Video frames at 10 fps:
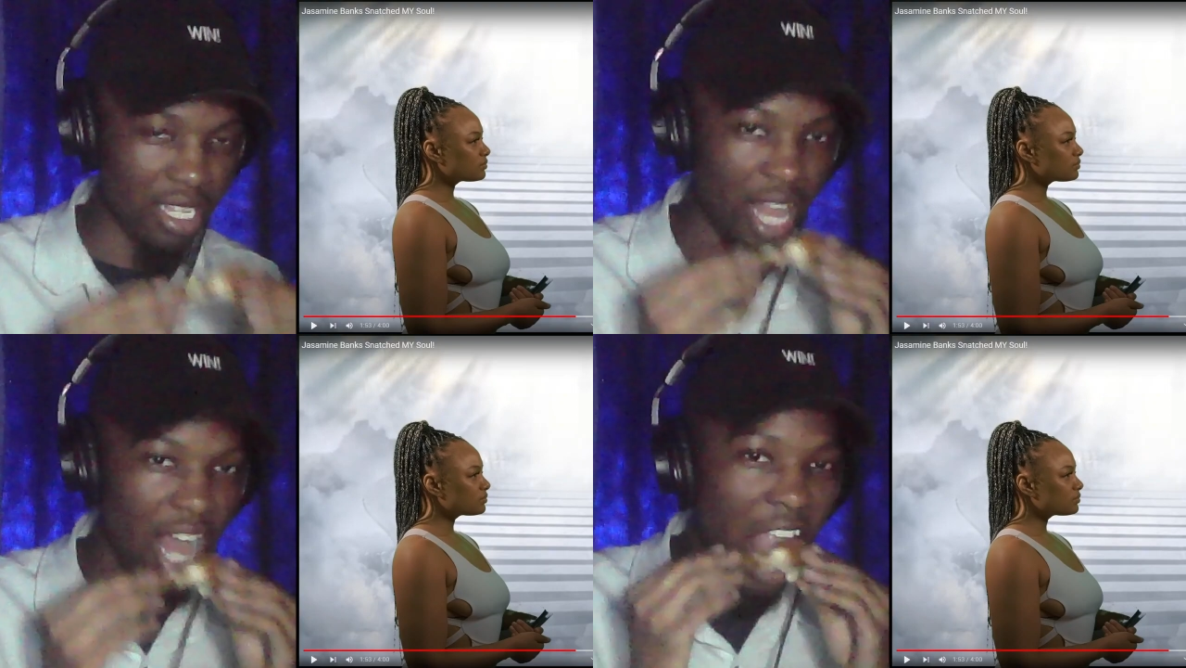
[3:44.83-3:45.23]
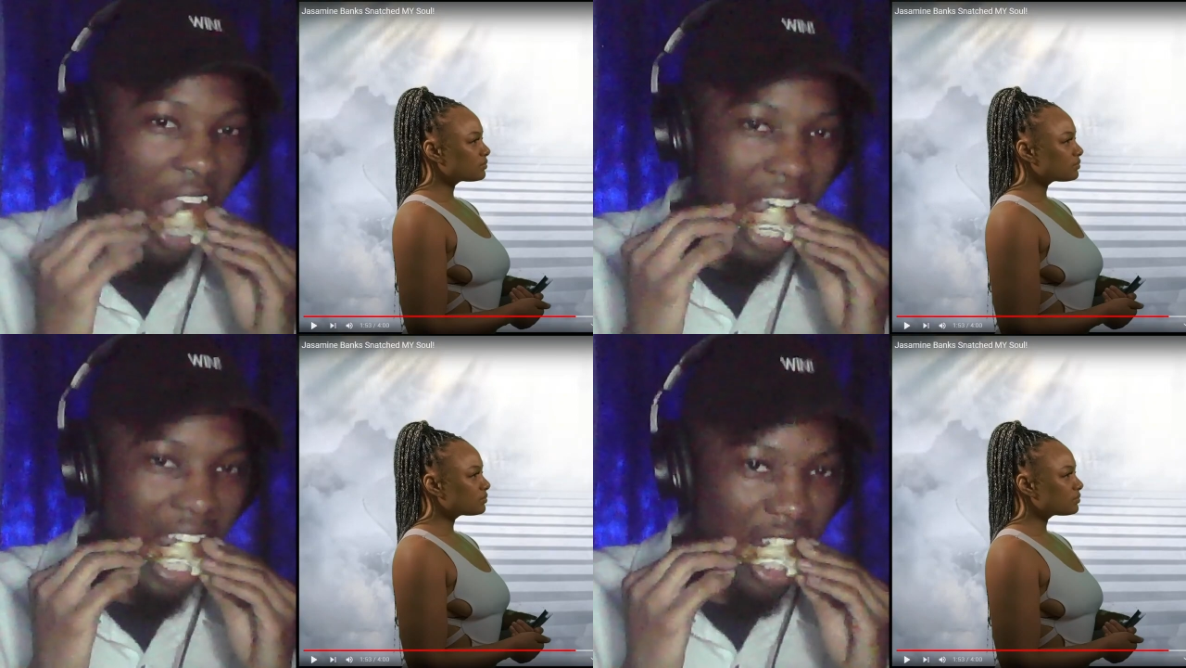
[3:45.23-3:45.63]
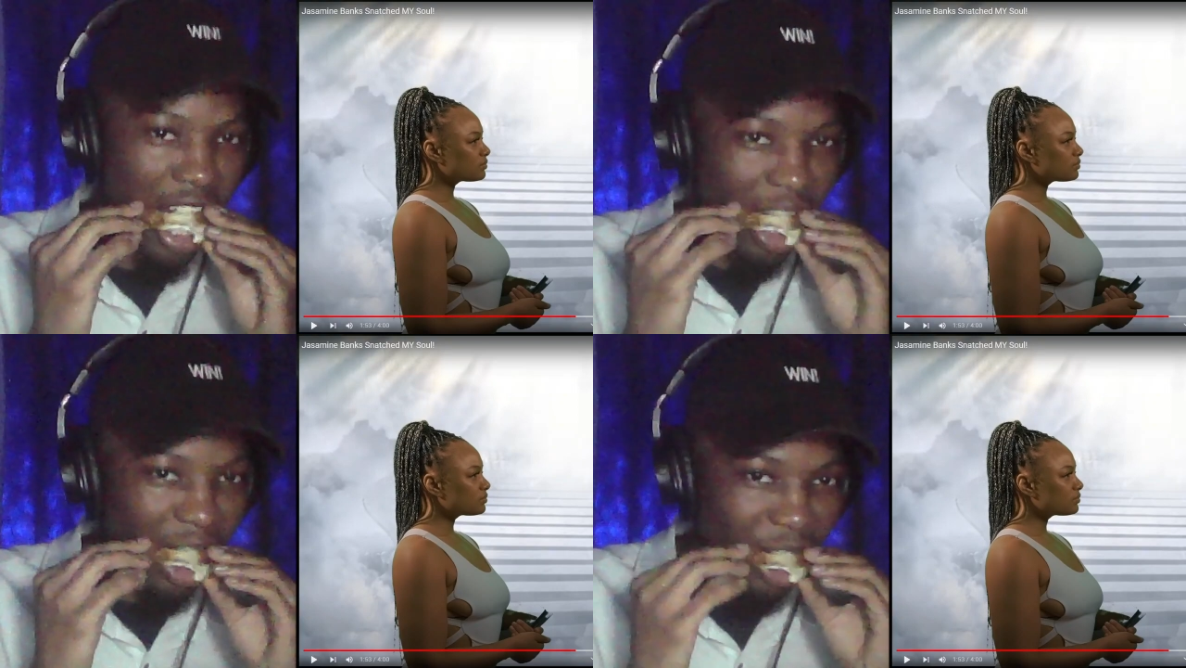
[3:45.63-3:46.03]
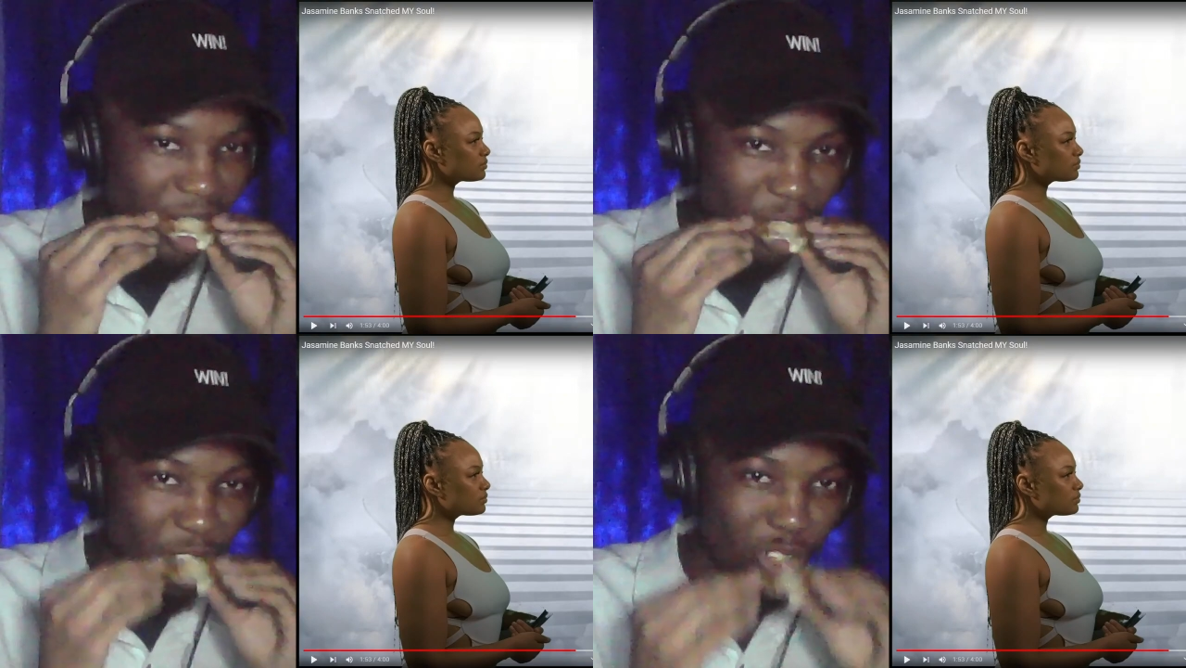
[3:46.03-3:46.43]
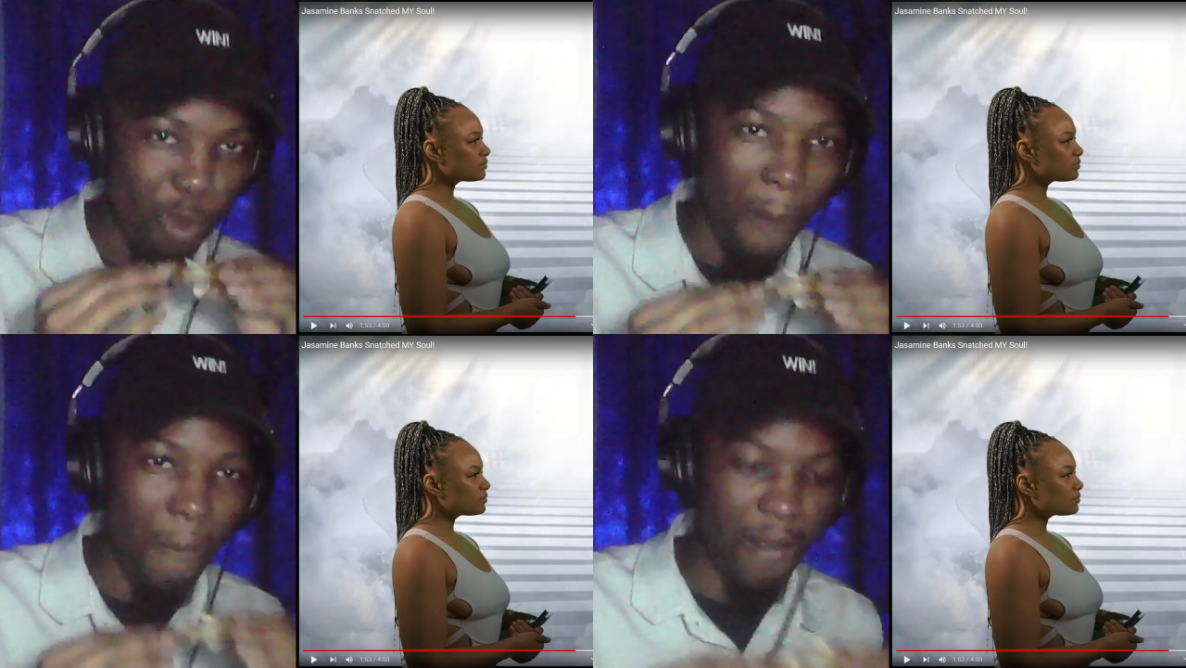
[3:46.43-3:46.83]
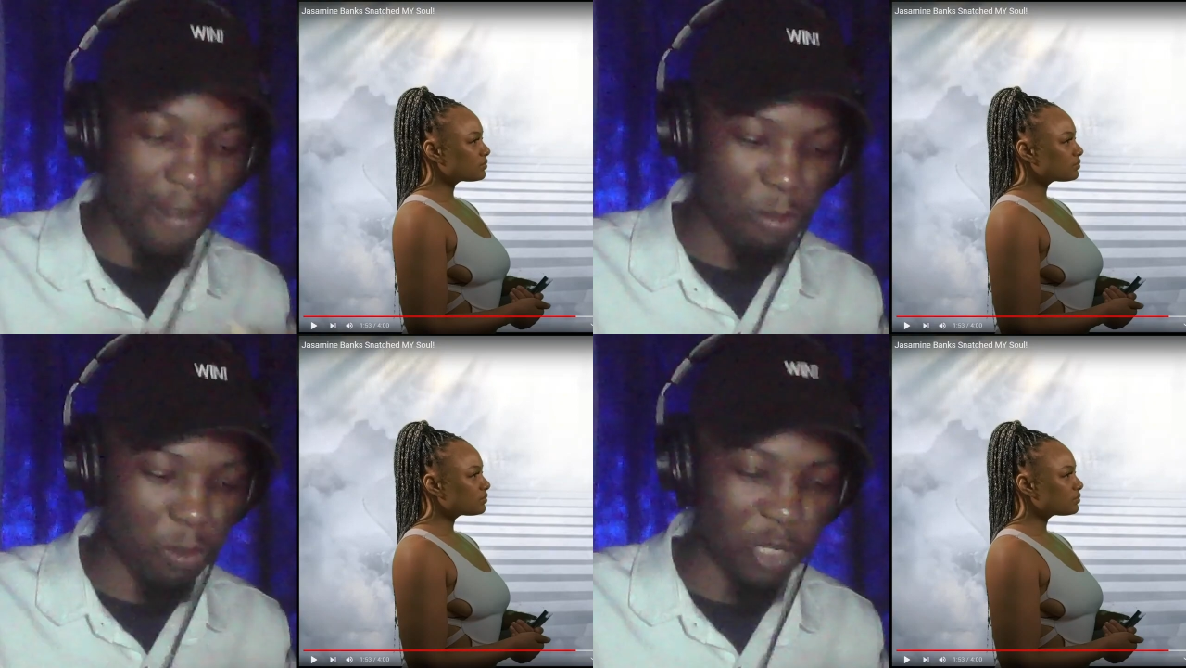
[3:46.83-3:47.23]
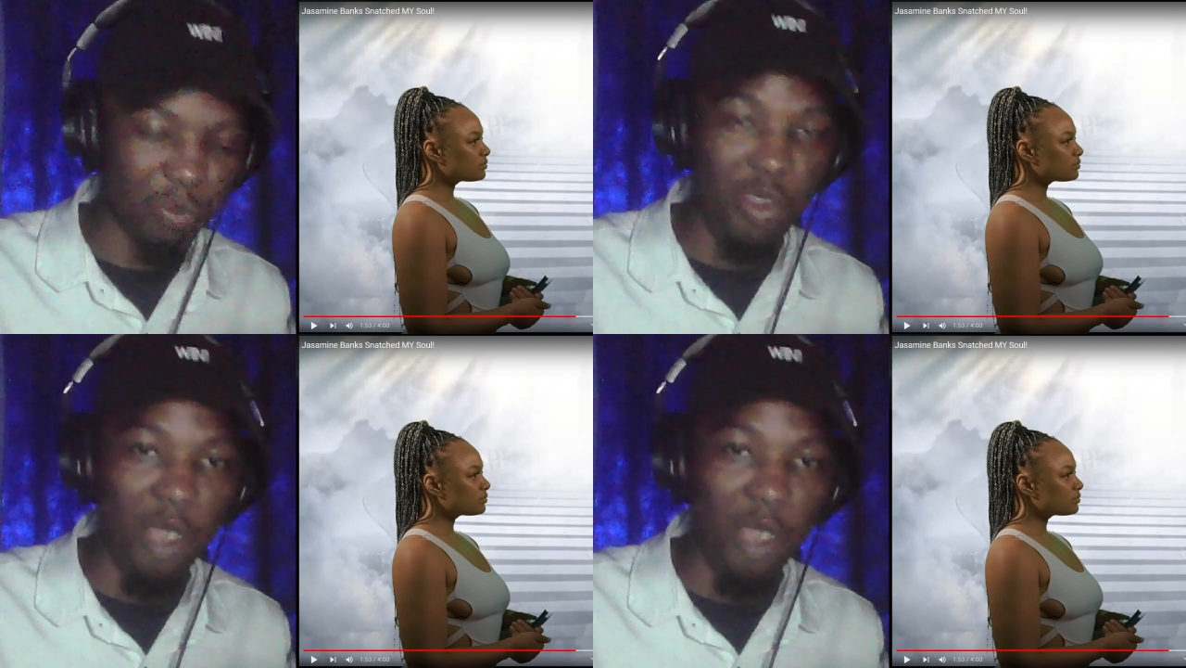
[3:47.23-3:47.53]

Speaker 1: Like, I thought her was supposed to be nice.